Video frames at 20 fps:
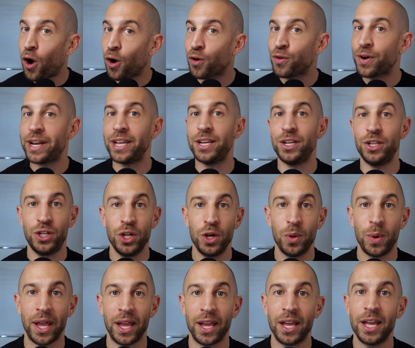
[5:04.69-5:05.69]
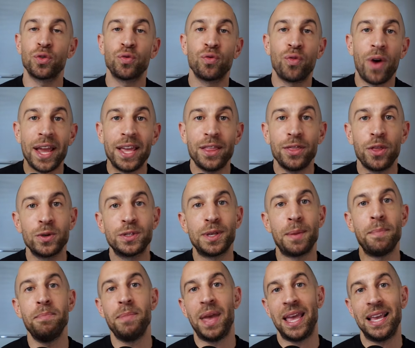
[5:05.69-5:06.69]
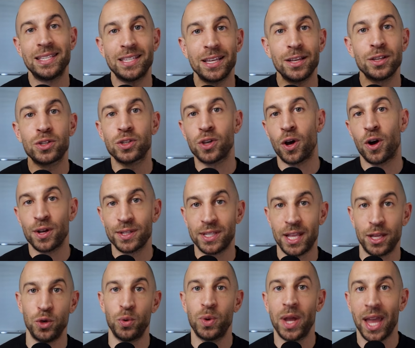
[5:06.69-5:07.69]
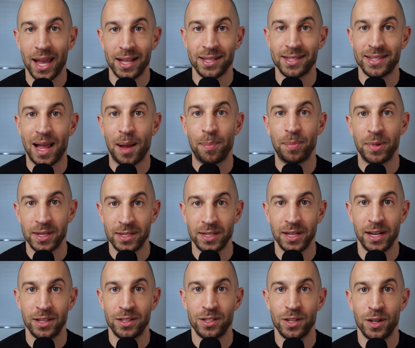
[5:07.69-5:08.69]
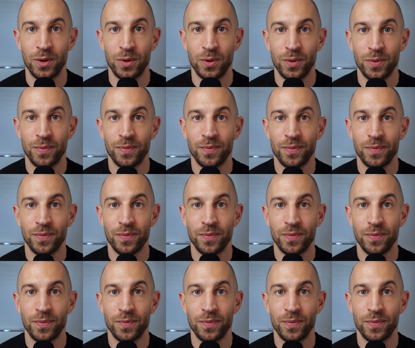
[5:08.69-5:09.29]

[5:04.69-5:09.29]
already doing to write those amazing songs that you can't stop listening to.